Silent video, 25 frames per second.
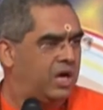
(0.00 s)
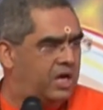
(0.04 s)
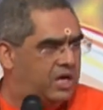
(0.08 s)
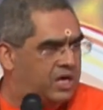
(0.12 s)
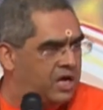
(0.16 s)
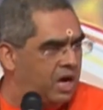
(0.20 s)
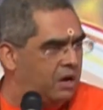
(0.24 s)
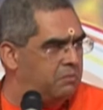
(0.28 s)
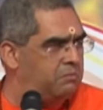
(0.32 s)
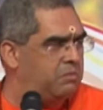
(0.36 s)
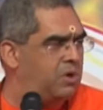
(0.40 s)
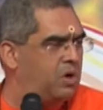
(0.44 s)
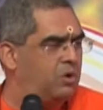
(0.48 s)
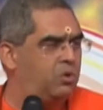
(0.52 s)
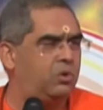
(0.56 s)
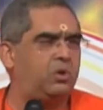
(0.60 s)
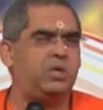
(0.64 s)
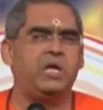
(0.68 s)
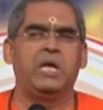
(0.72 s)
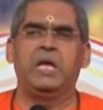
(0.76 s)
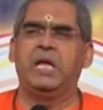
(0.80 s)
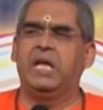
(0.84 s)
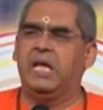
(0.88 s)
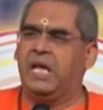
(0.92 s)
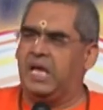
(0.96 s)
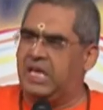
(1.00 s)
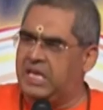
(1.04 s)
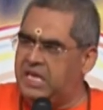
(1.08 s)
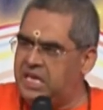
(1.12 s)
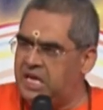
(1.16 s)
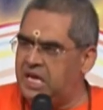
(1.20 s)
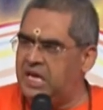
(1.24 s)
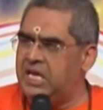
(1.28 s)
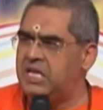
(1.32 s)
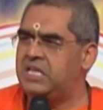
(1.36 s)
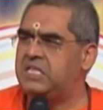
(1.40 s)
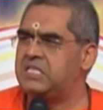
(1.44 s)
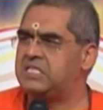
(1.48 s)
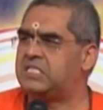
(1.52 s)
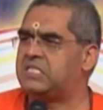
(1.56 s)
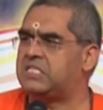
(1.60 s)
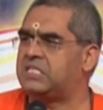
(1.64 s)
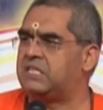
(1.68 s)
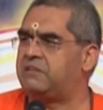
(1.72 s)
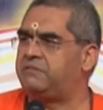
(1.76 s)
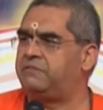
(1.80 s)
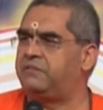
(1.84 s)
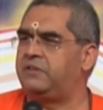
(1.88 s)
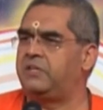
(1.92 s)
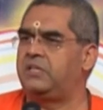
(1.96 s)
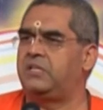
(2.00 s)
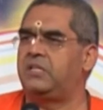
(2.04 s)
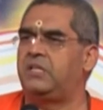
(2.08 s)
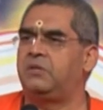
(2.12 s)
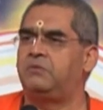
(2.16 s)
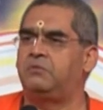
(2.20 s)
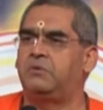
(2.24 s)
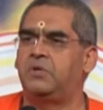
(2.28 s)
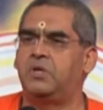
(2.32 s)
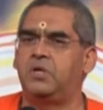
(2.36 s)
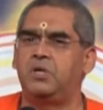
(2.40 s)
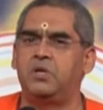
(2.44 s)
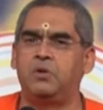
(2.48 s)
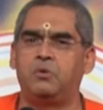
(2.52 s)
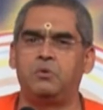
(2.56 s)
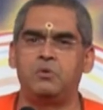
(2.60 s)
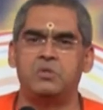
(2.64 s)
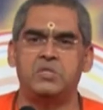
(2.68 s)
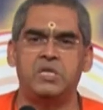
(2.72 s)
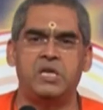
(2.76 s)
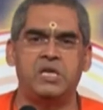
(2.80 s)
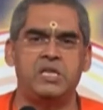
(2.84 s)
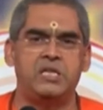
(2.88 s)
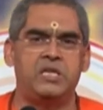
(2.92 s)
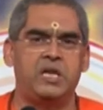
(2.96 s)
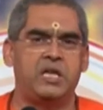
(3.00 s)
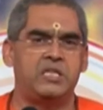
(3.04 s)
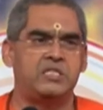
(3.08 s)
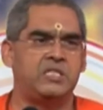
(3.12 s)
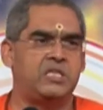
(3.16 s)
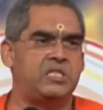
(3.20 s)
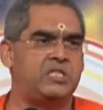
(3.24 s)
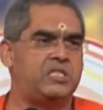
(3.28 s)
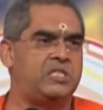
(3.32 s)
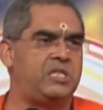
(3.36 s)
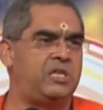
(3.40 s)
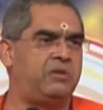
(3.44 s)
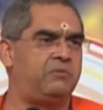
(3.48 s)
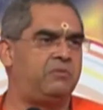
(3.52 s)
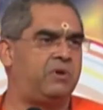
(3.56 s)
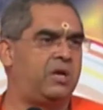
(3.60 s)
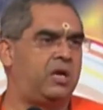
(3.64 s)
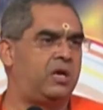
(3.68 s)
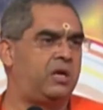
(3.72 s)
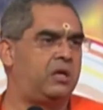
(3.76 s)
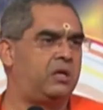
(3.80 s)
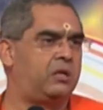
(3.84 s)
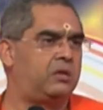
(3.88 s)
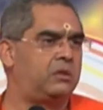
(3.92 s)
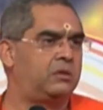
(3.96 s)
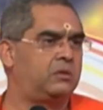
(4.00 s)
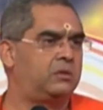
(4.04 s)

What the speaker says: Come out again, suffer in the world outside as a jiva.